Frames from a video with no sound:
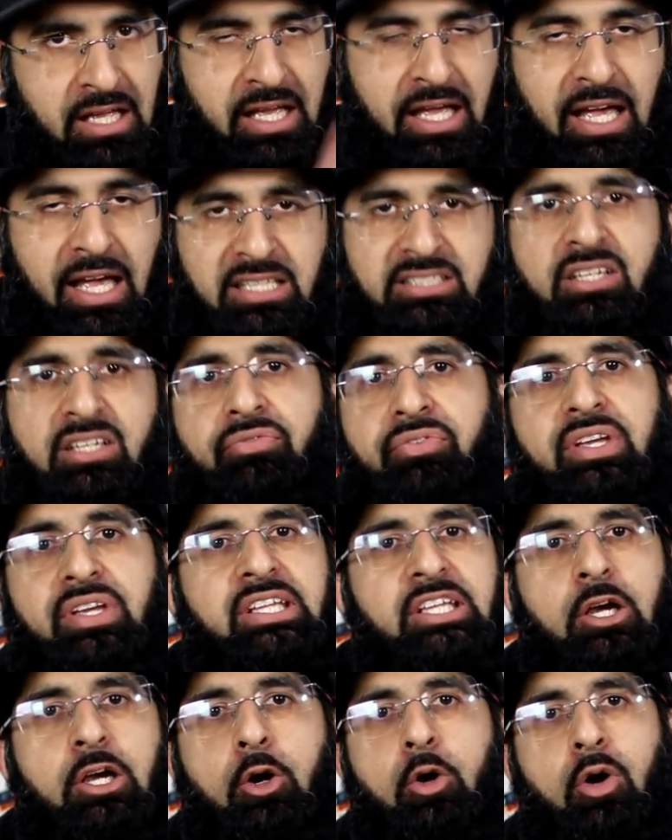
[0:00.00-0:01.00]
Here's a
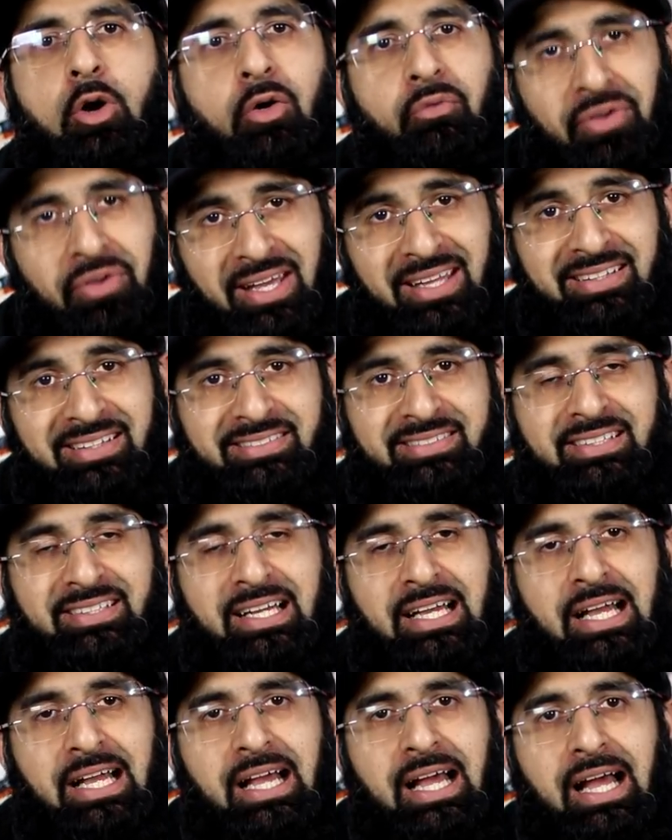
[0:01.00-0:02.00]
video of his
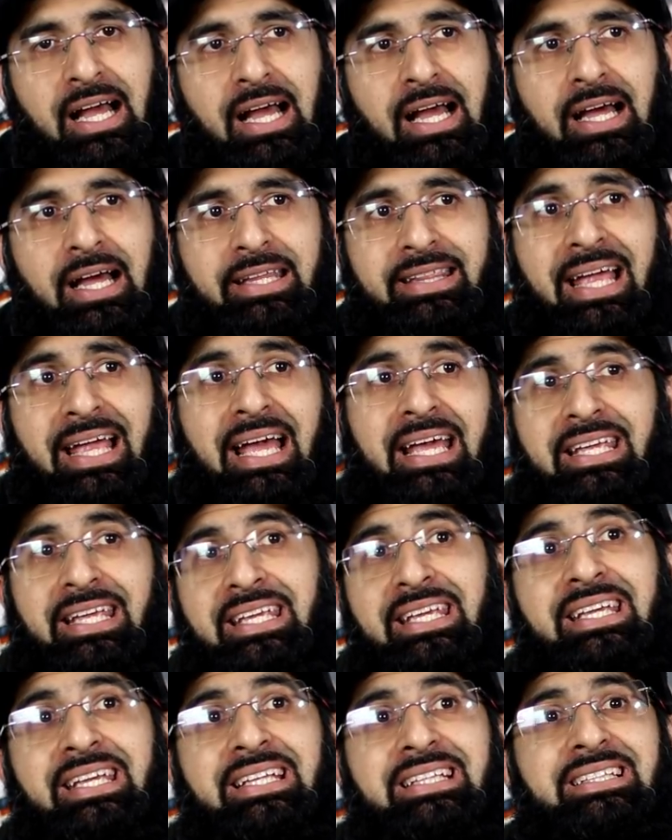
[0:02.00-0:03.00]
uh, that
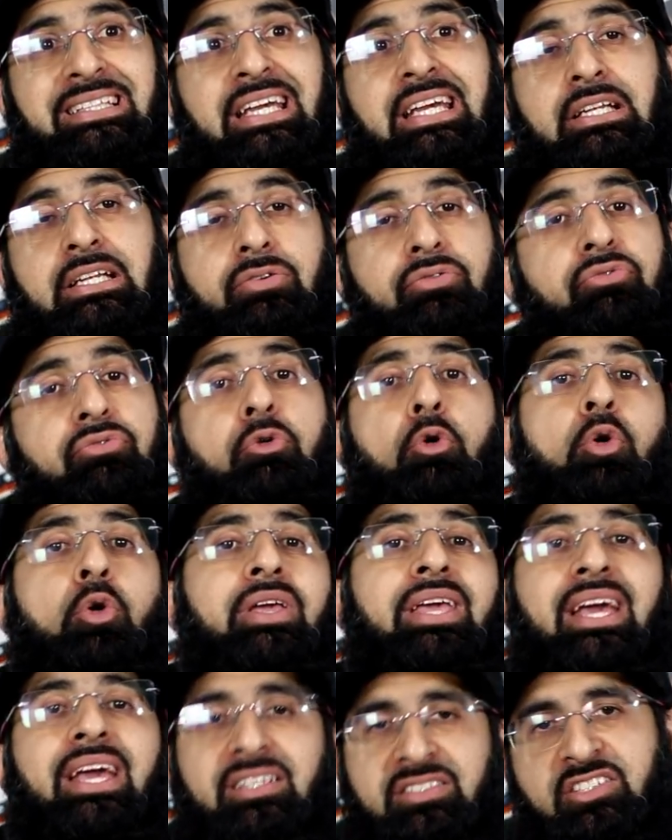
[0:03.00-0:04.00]
he did four
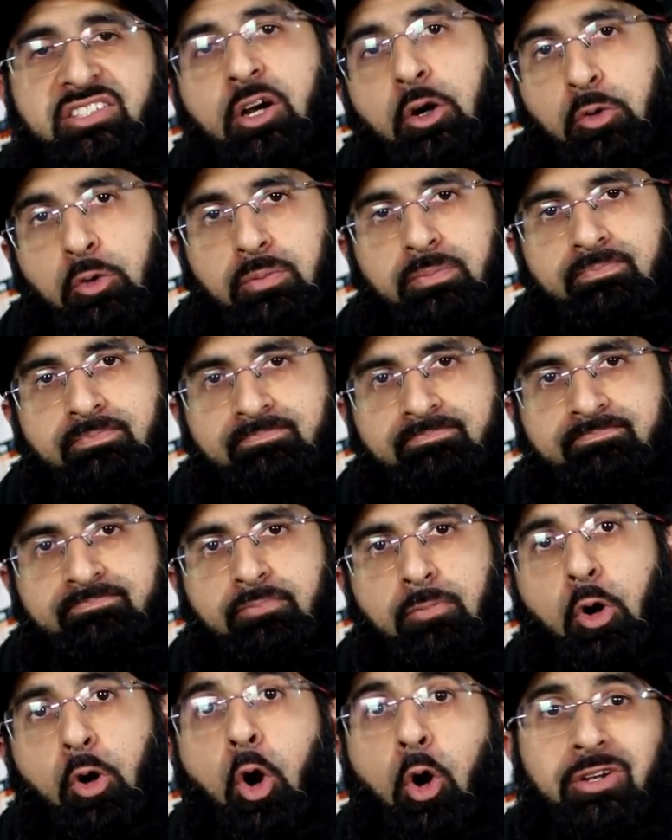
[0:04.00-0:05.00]
years ago
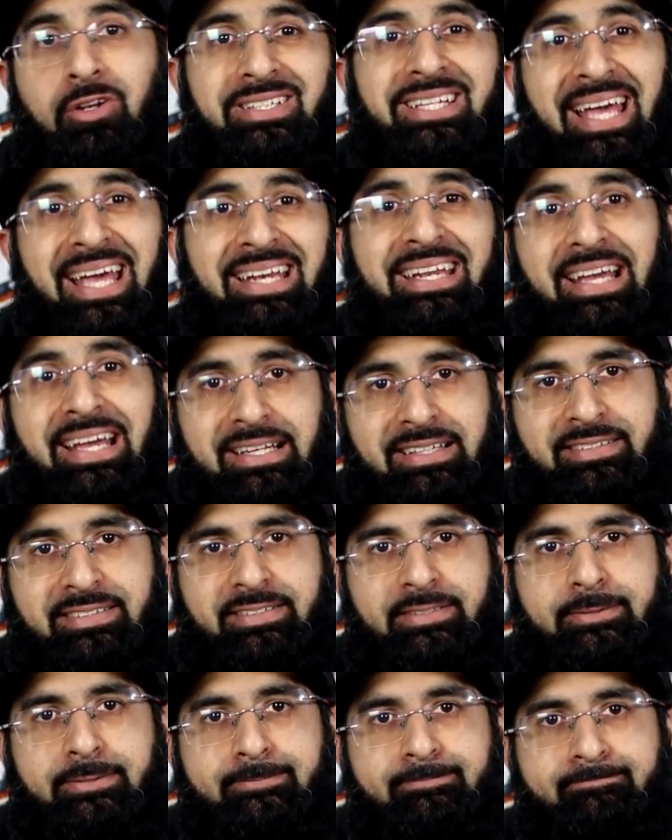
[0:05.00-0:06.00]
on
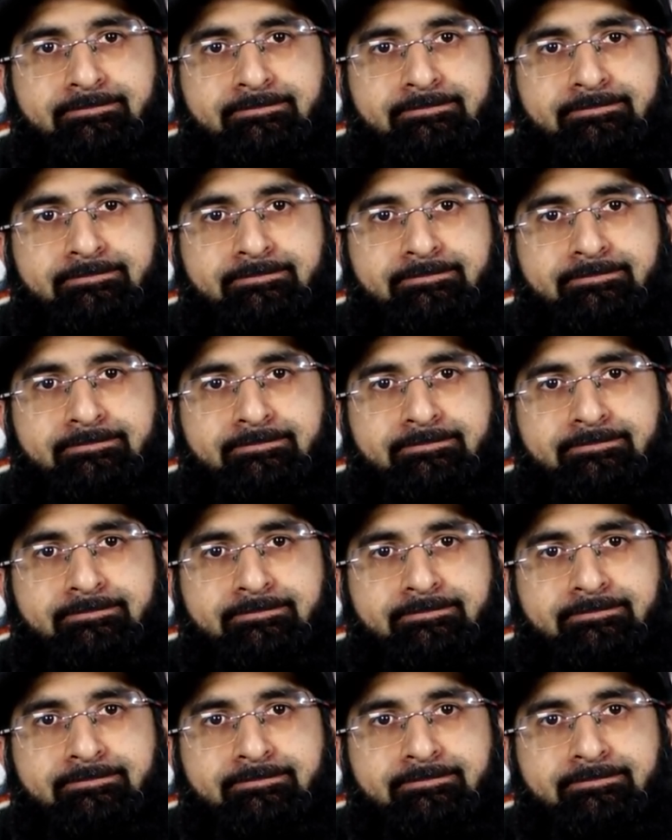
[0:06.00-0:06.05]
TEDx.